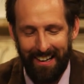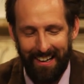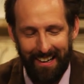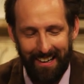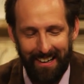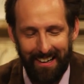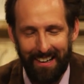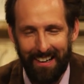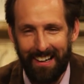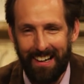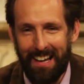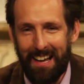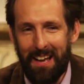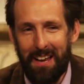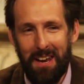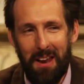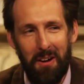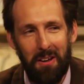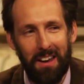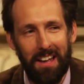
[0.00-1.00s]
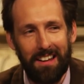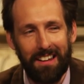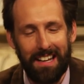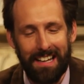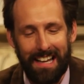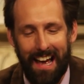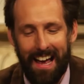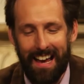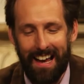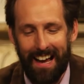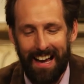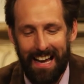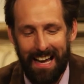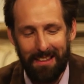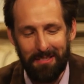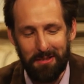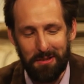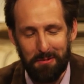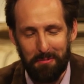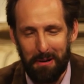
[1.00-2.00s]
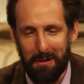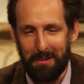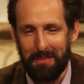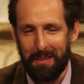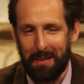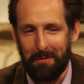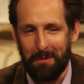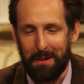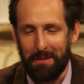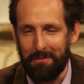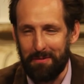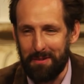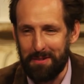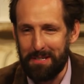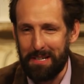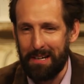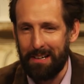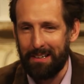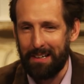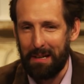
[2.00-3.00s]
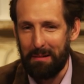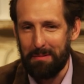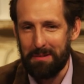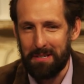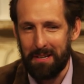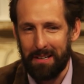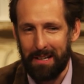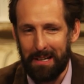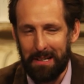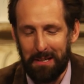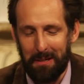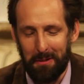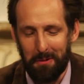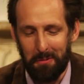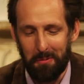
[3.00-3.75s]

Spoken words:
I had this weird thing when I first got Amazon Echo,